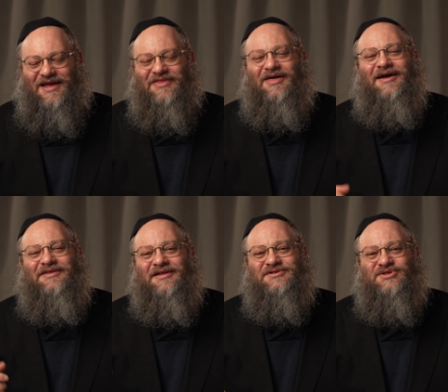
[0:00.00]
And the
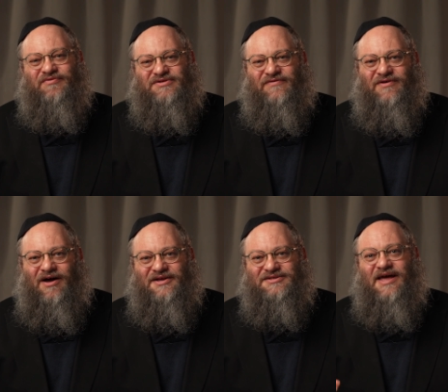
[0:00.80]
ideal service of
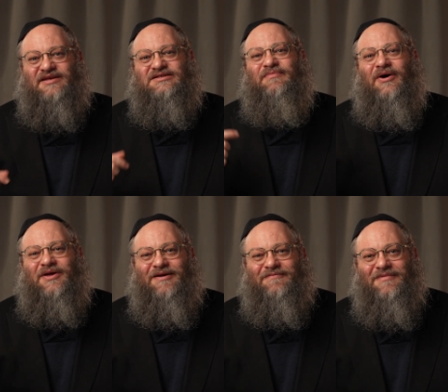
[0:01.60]
God is that it's
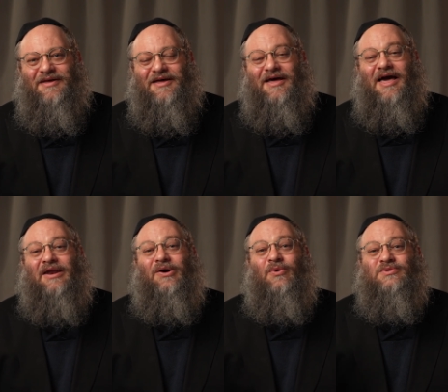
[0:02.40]
about Him
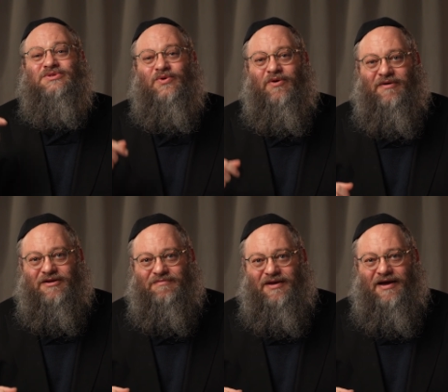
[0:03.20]
and also
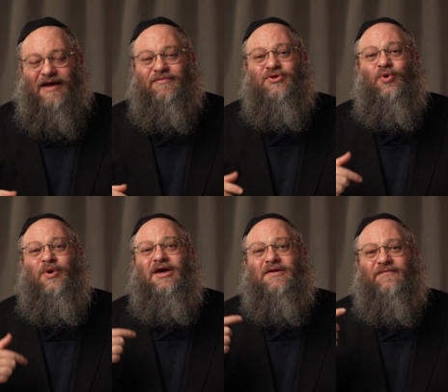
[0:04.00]
about me. I'm
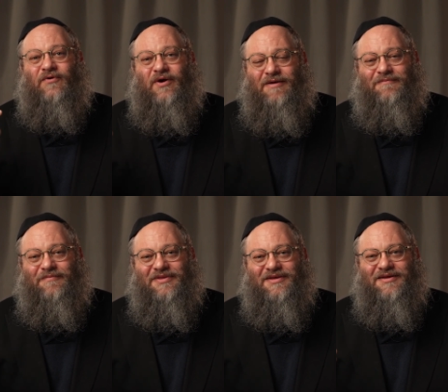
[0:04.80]
doing it for
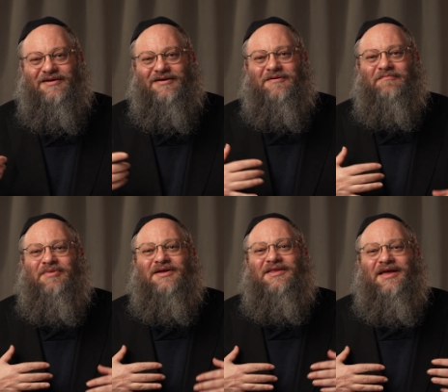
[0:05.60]
Him,
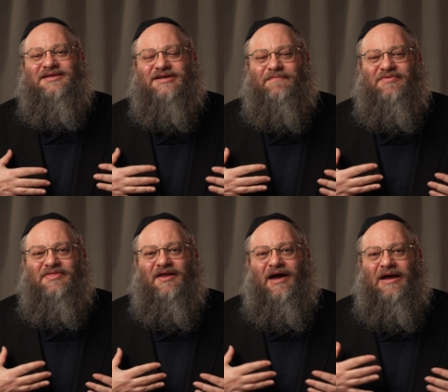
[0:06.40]
but it's
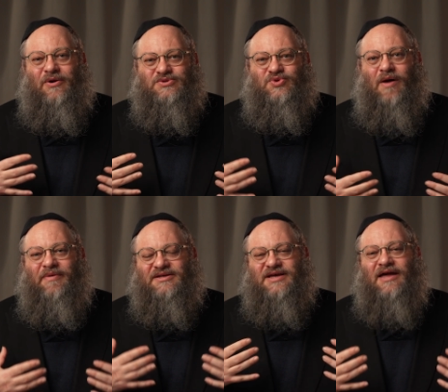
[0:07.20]
something that I also
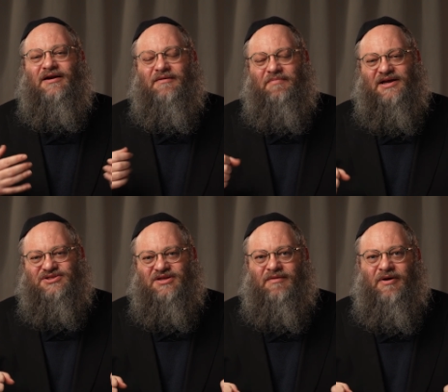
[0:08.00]
am excited and
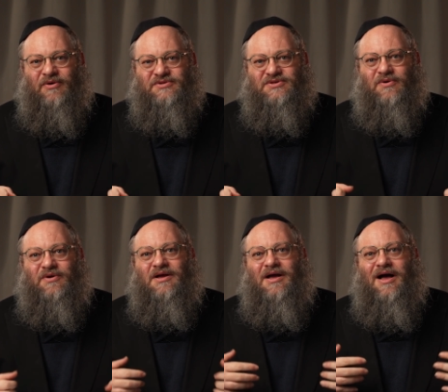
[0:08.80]
passionate about.
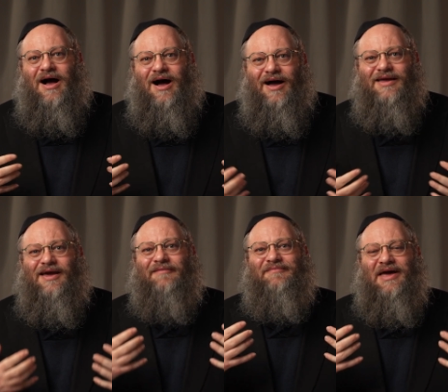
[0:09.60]
Also, I
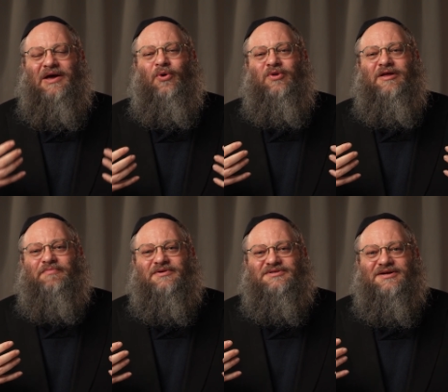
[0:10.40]
am a holy
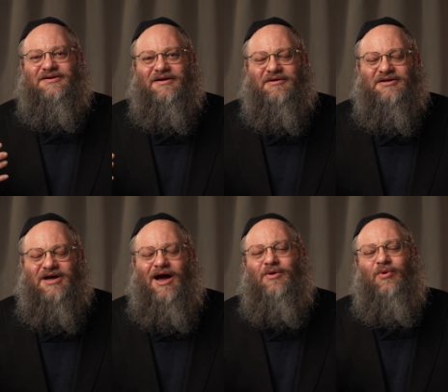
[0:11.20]
person because
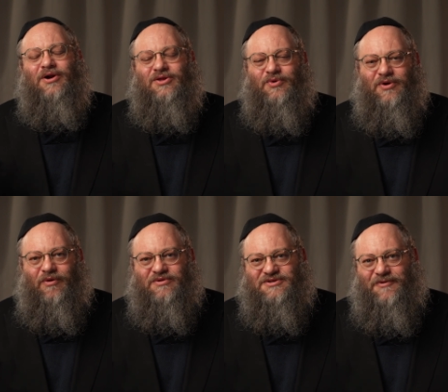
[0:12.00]
I want to do it
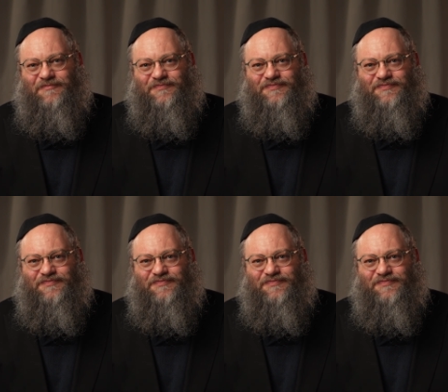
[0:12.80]
also.